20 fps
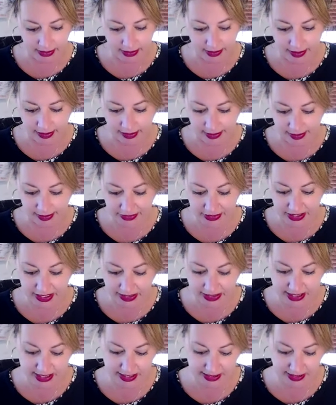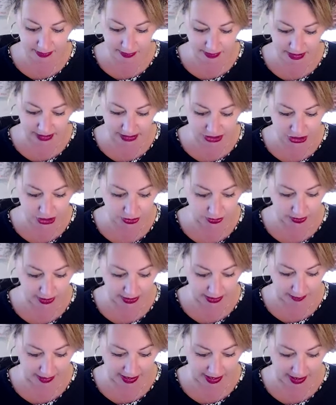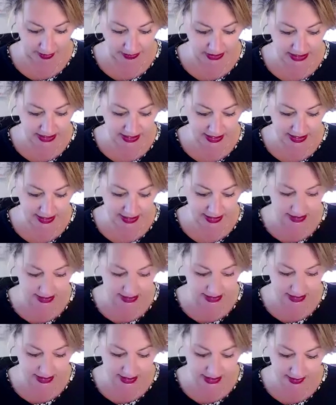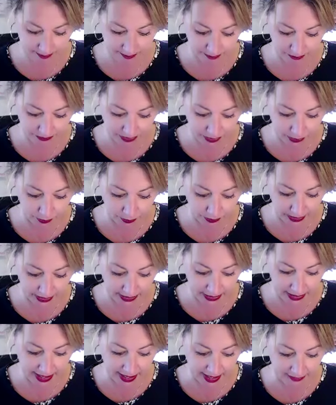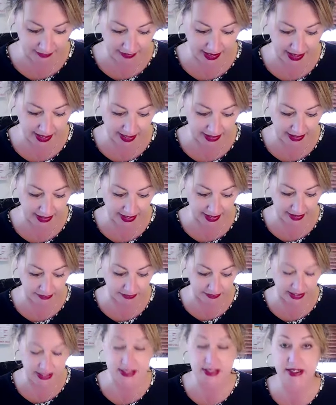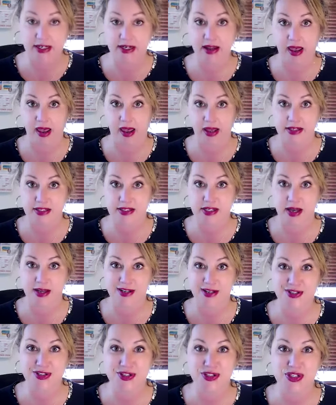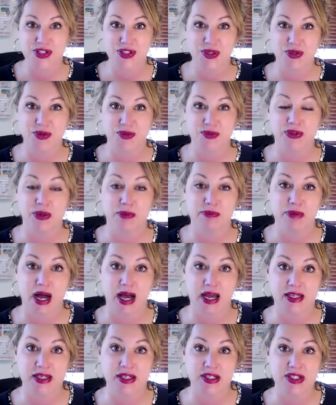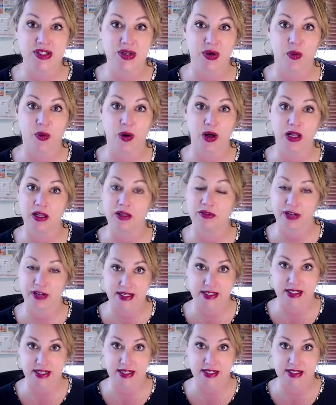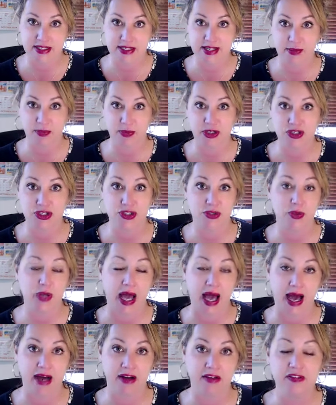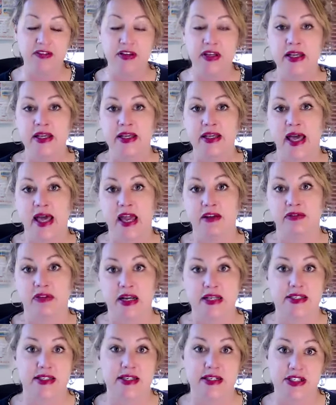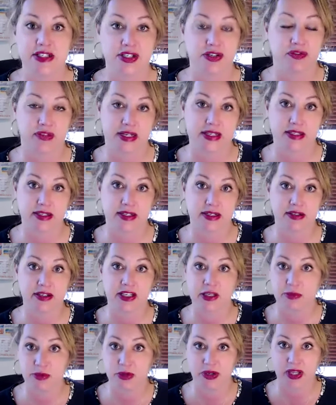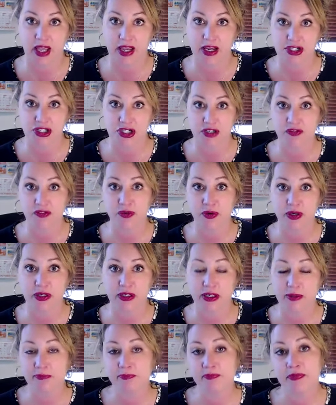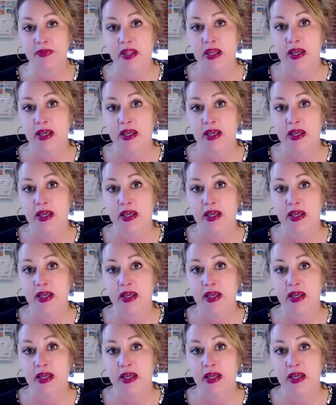The next thing I wanted to talk about is we have had a resident ask us to remind all residents that we do have a resident-to-resident communication forum.